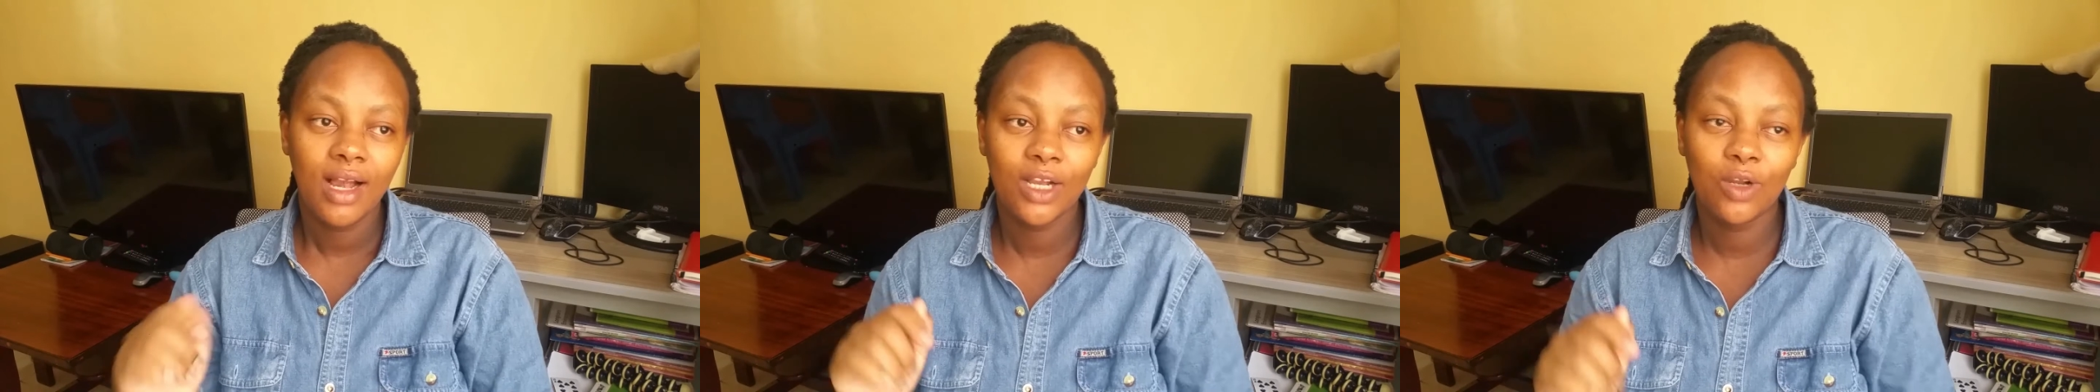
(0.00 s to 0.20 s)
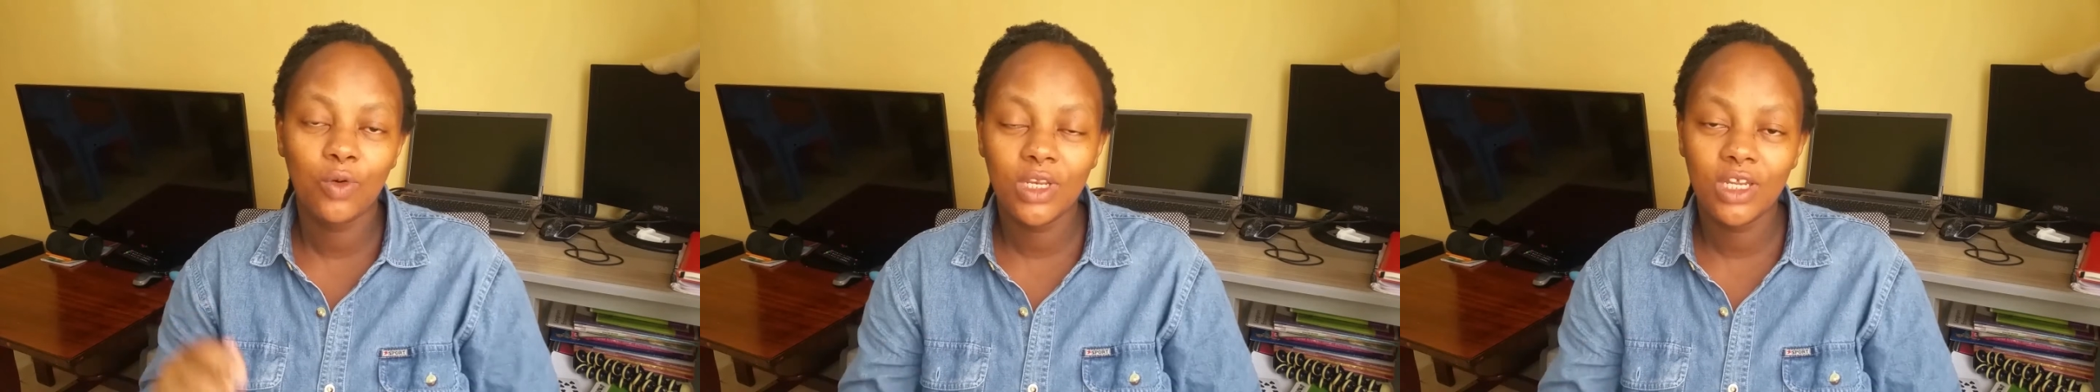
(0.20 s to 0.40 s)

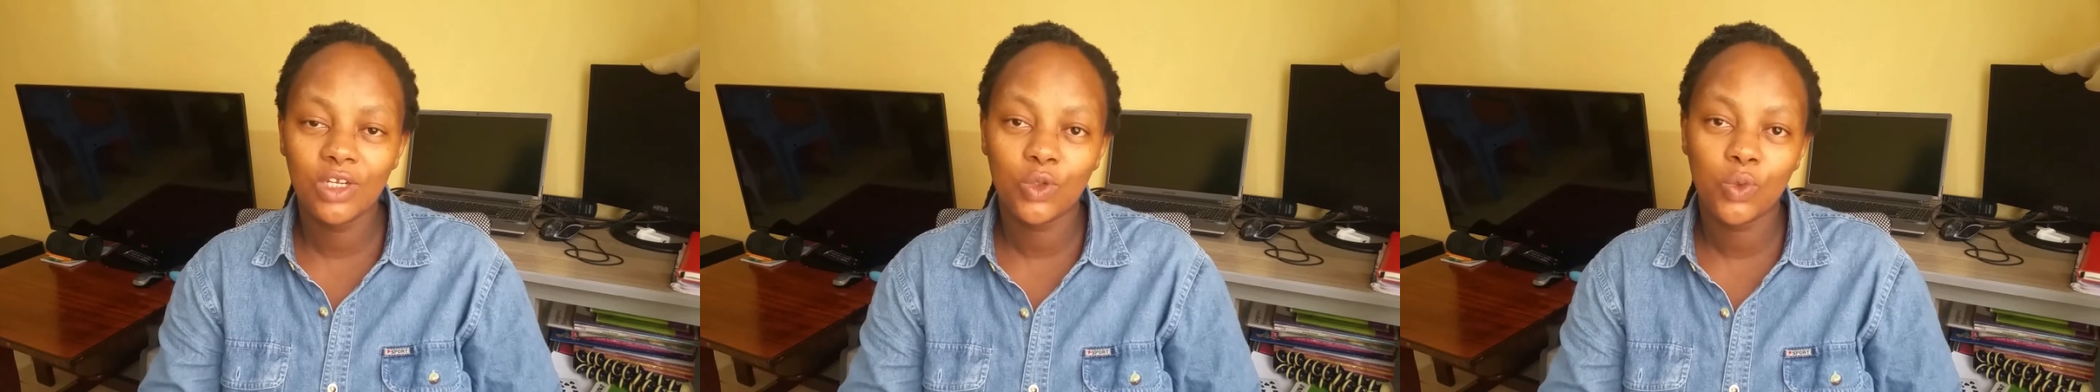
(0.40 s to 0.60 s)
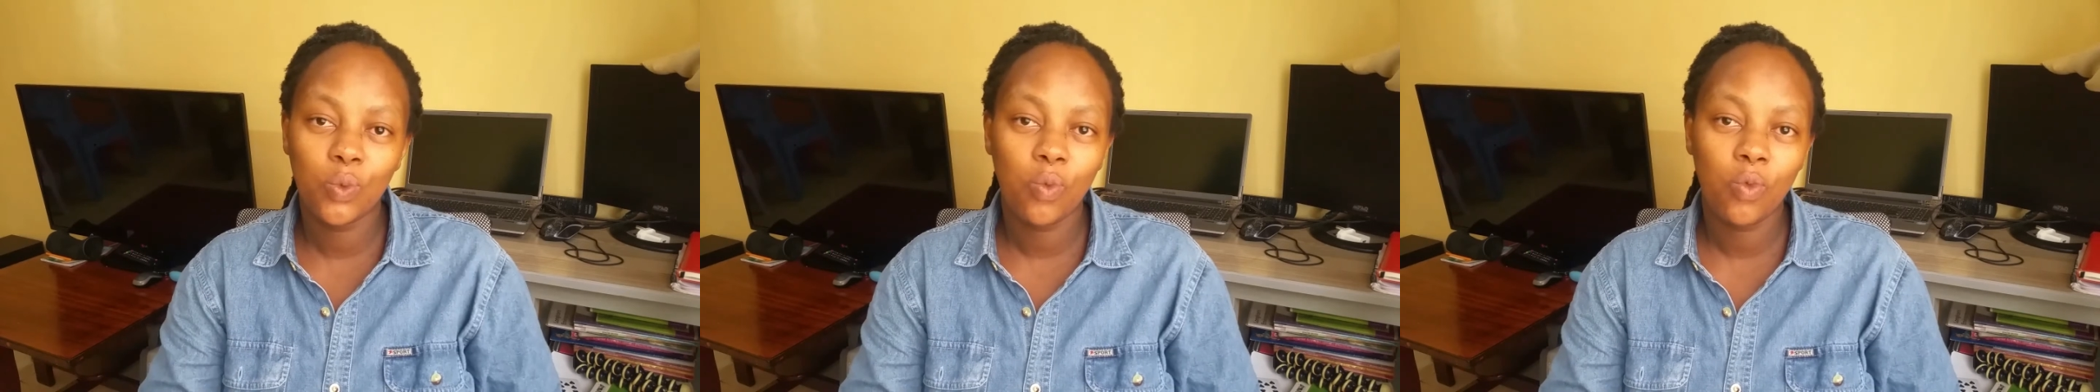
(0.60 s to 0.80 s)
I
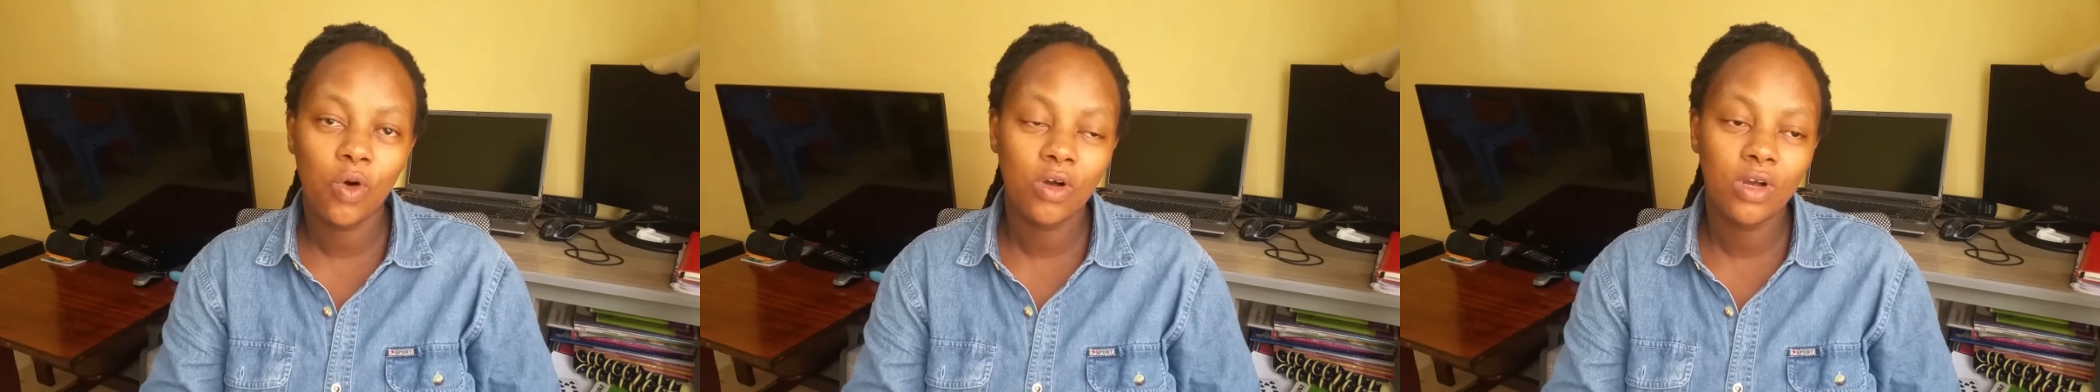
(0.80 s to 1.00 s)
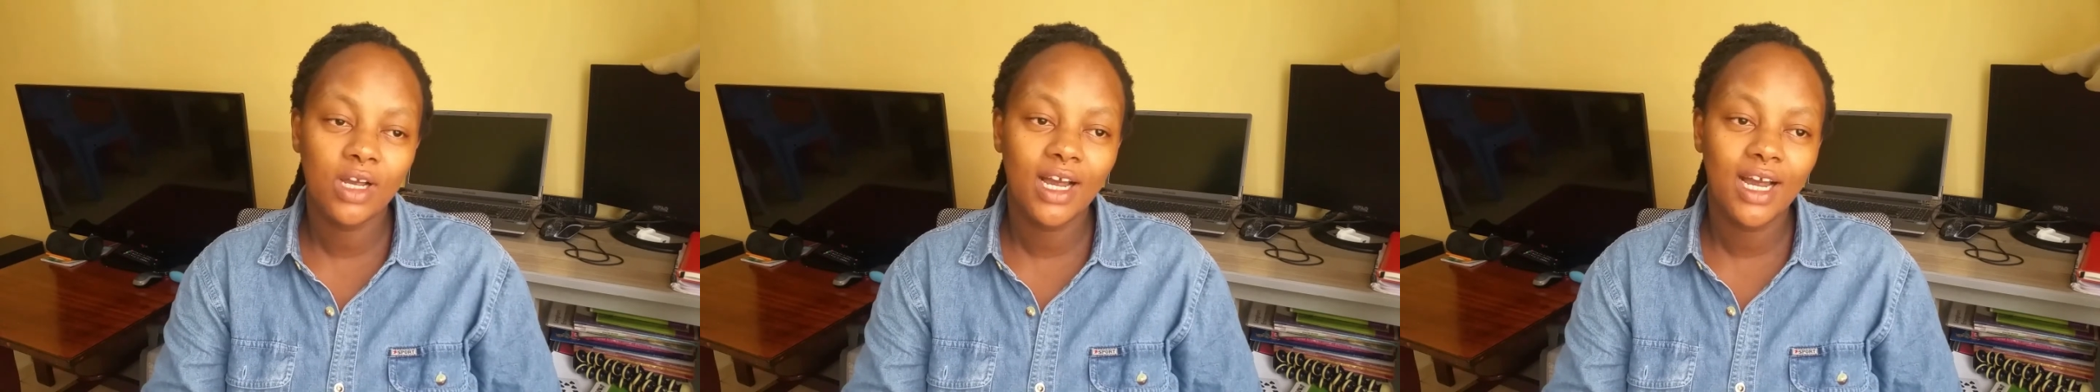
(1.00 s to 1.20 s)
couldn't
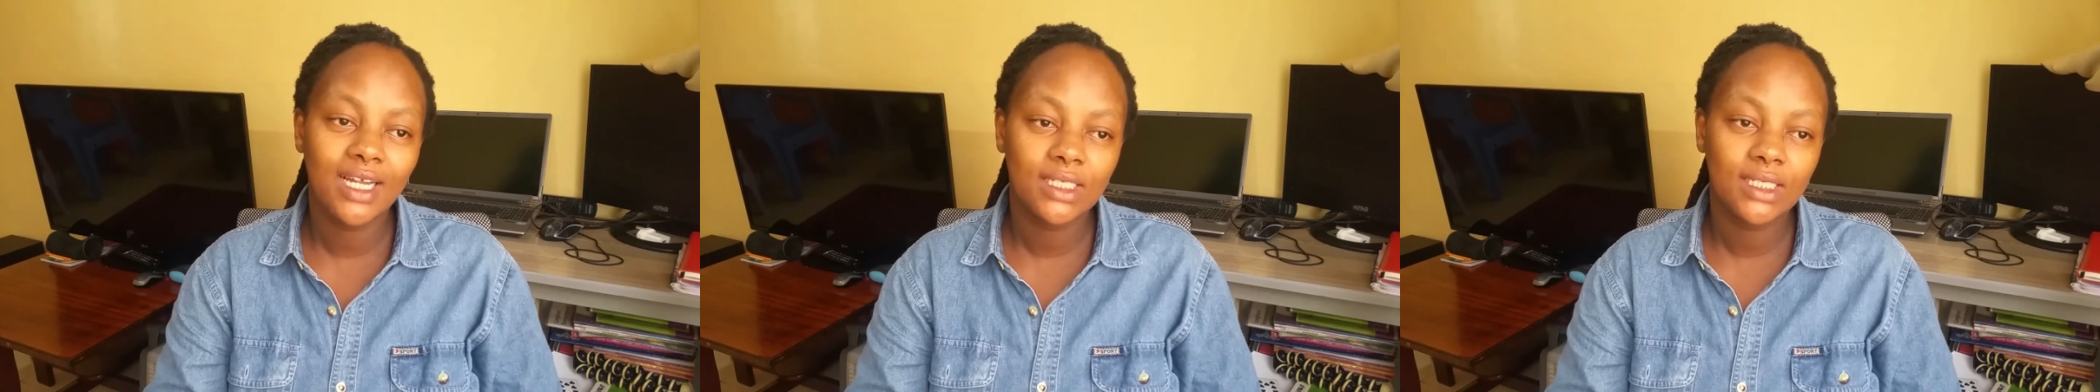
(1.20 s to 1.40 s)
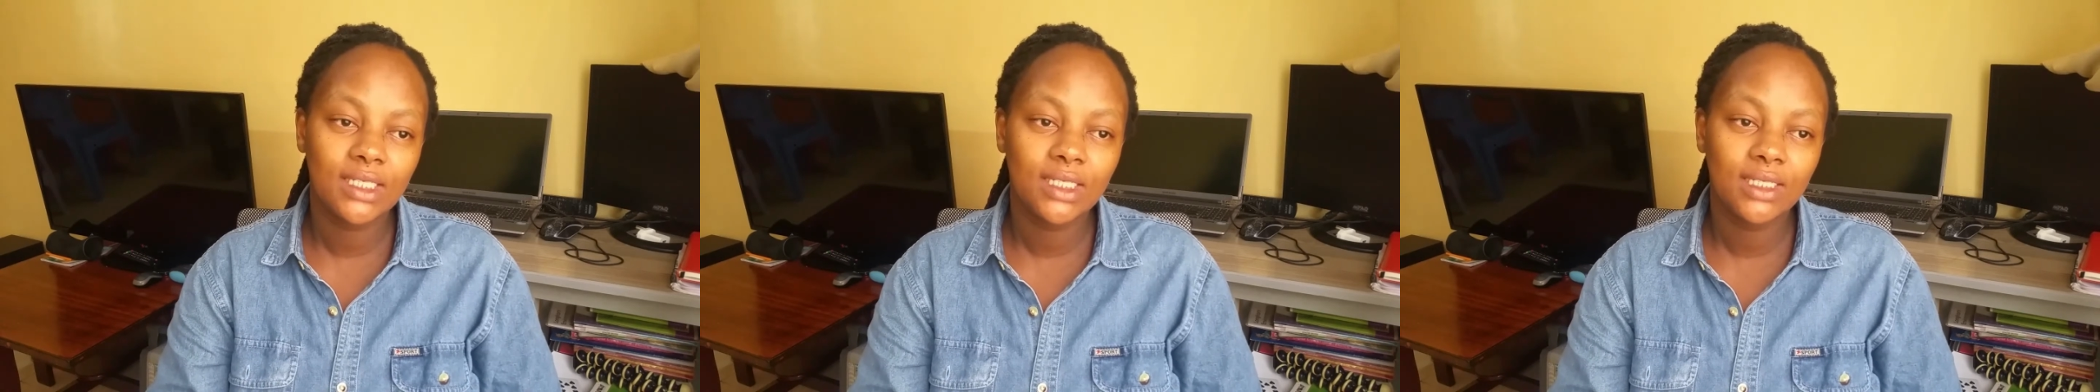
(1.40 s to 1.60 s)
walk
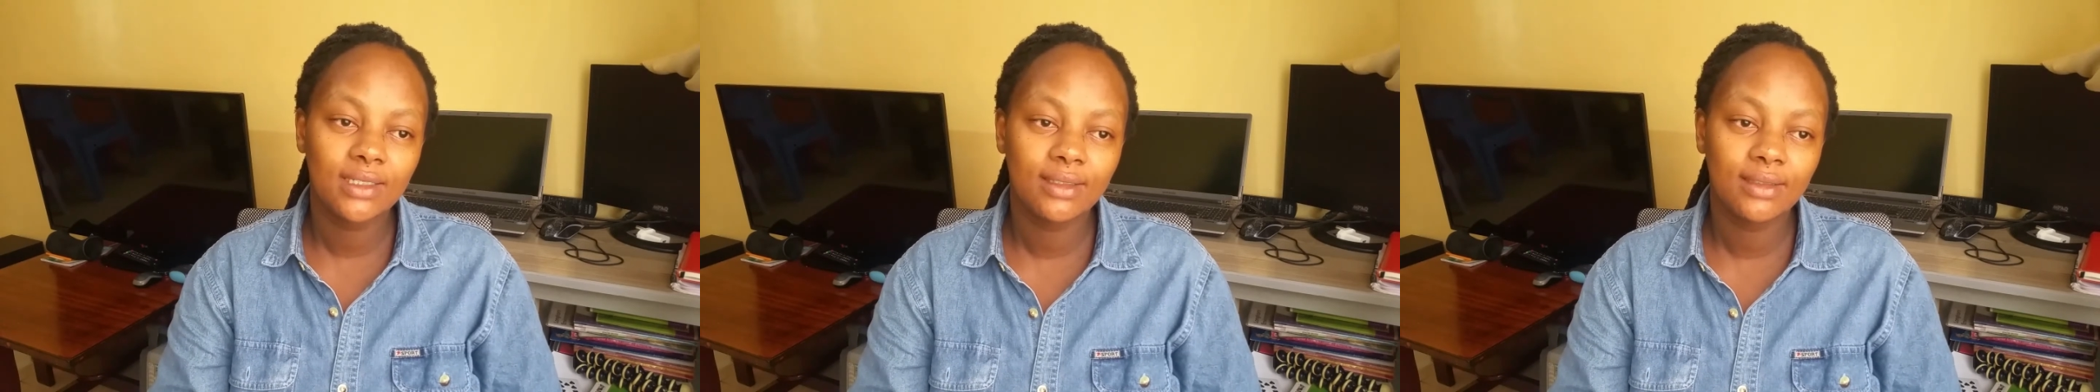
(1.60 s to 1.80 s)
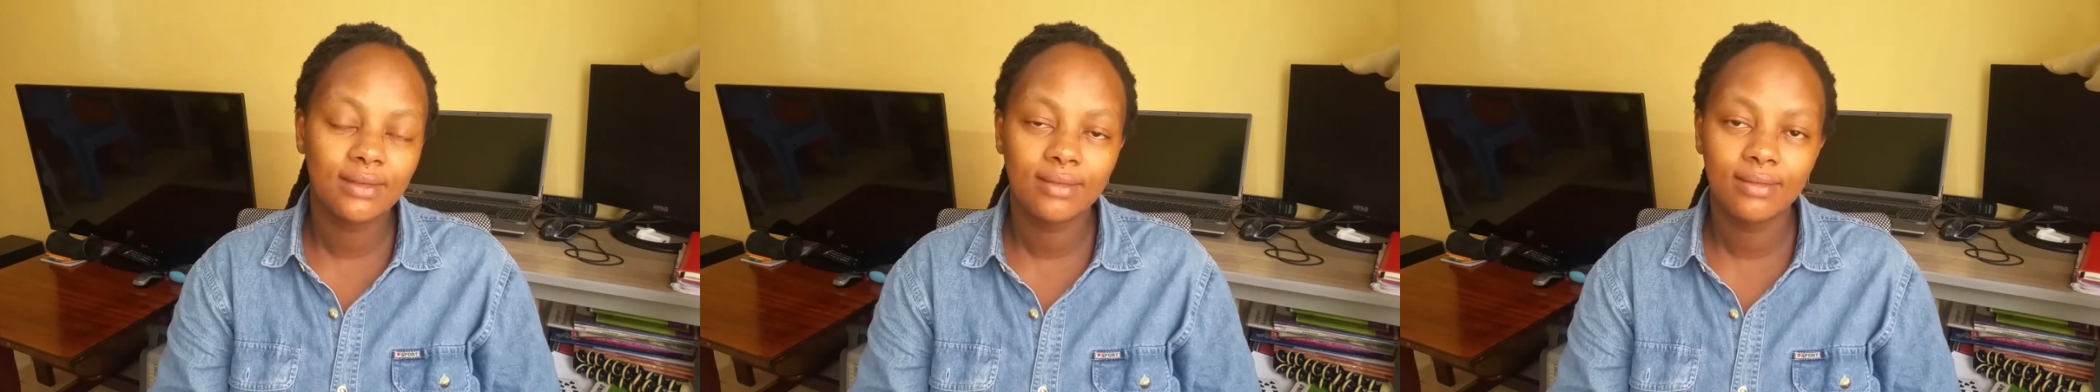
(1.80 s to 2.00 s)

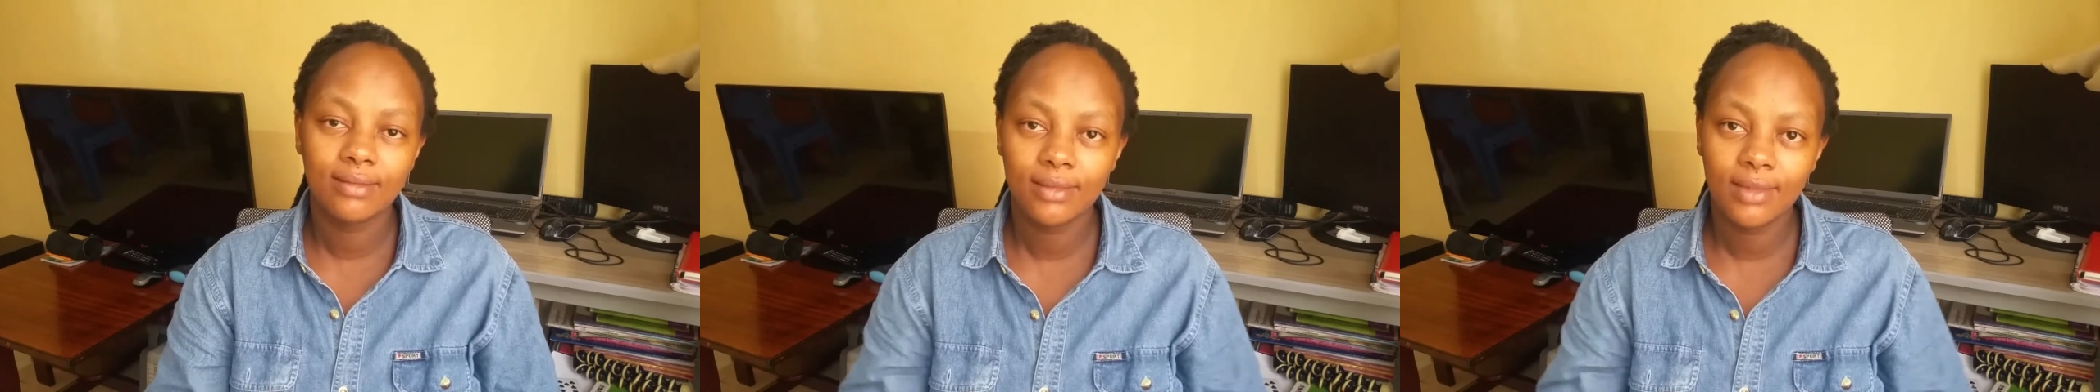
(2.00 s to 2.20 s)
until